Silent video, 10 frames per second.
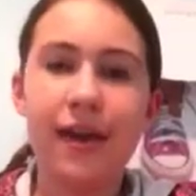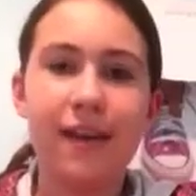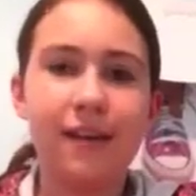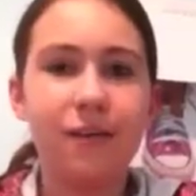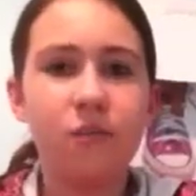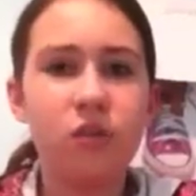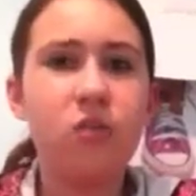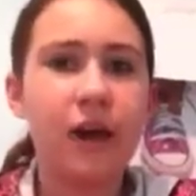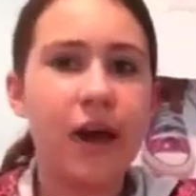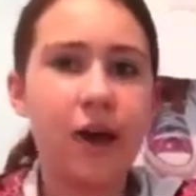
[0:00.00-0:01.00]
And if
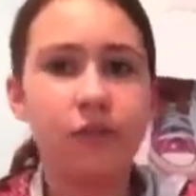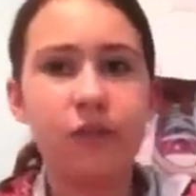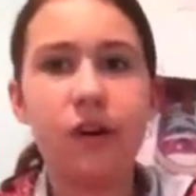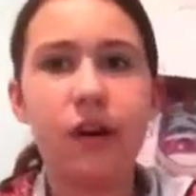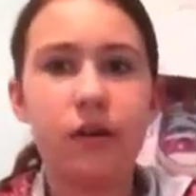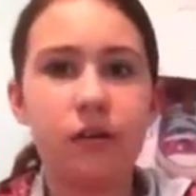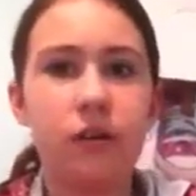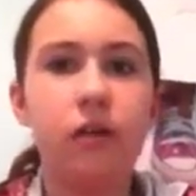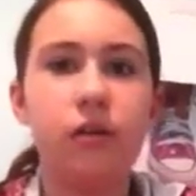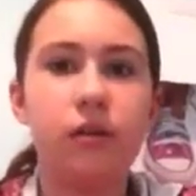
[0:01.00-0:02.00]
you have
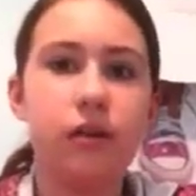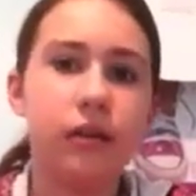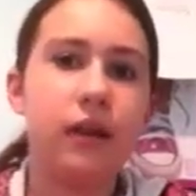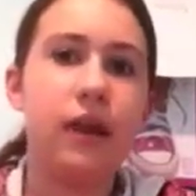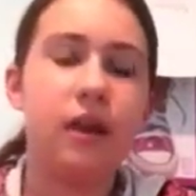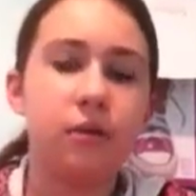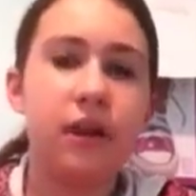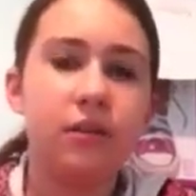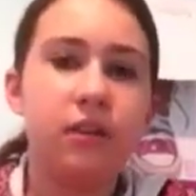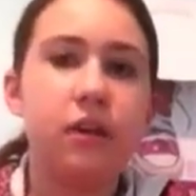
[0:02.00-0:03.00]
done
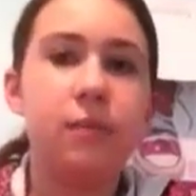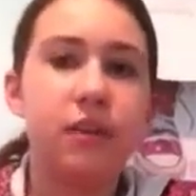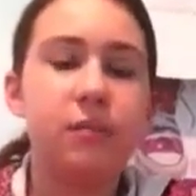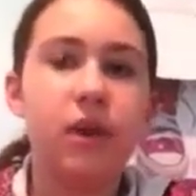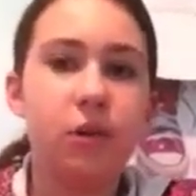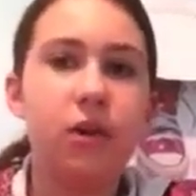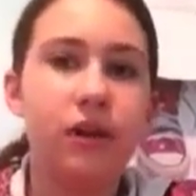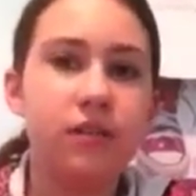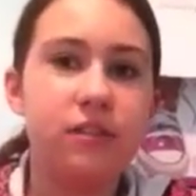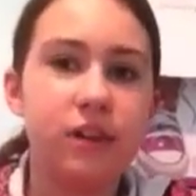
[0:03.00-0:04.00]
anorexia or bulimia or
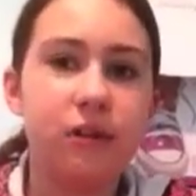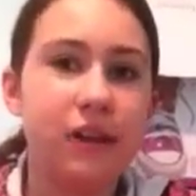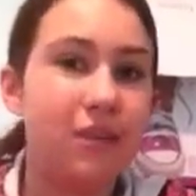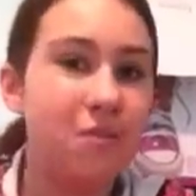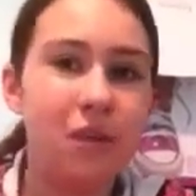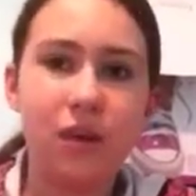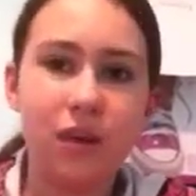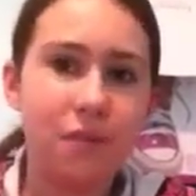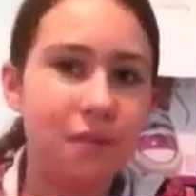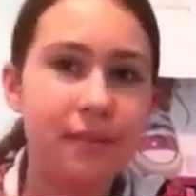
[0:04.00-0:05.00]
considering it,
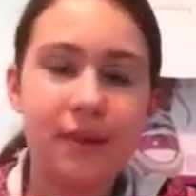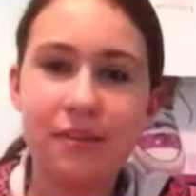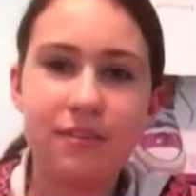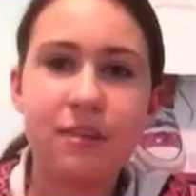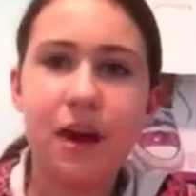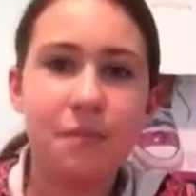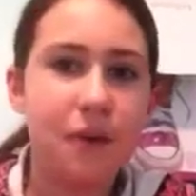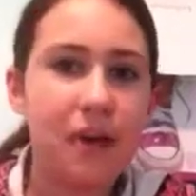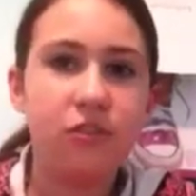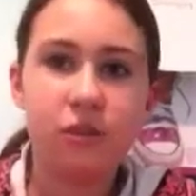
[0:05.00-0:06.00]
please stop
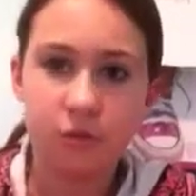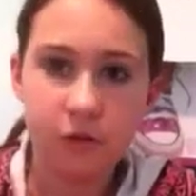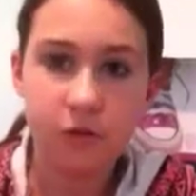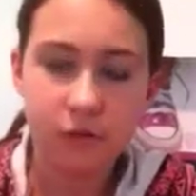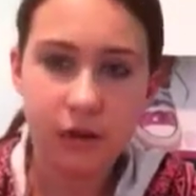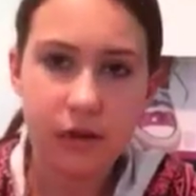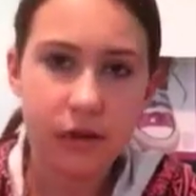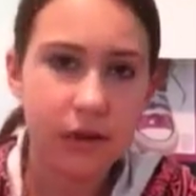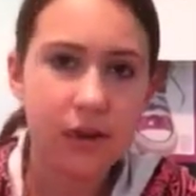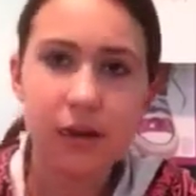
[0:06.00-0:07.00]
and don't do it.
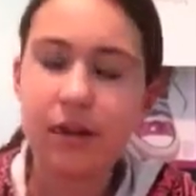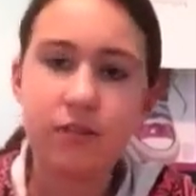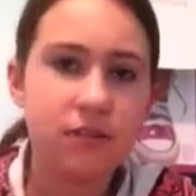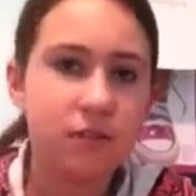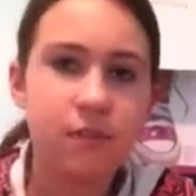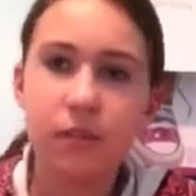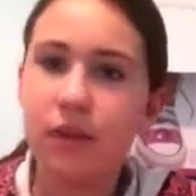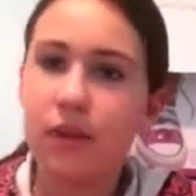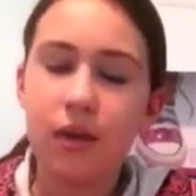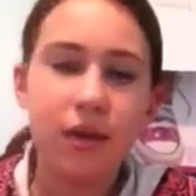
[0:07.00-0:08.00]

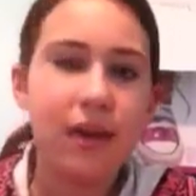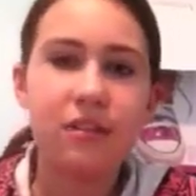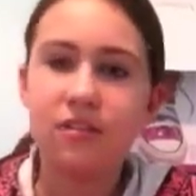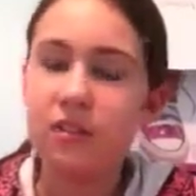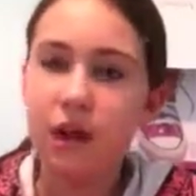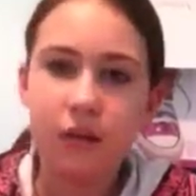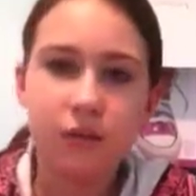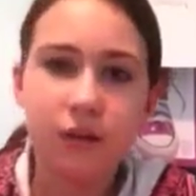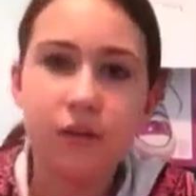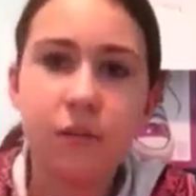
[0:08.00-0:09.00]
It's not
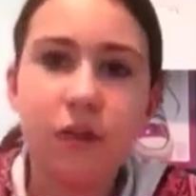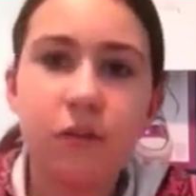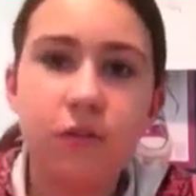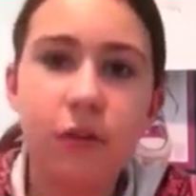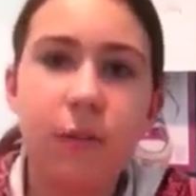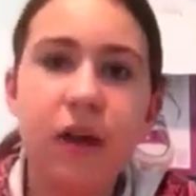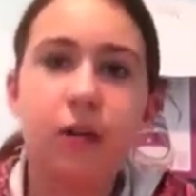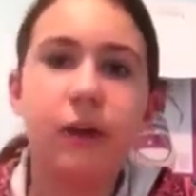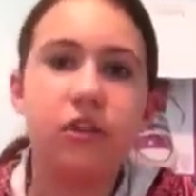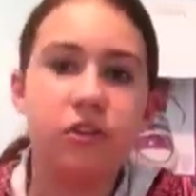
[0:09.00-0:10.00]
going to make you feel
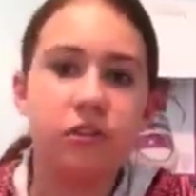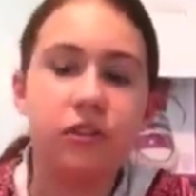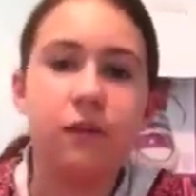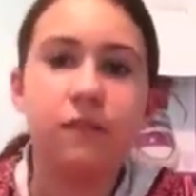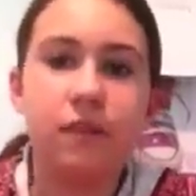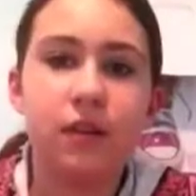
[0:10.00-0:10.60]
better about yourself.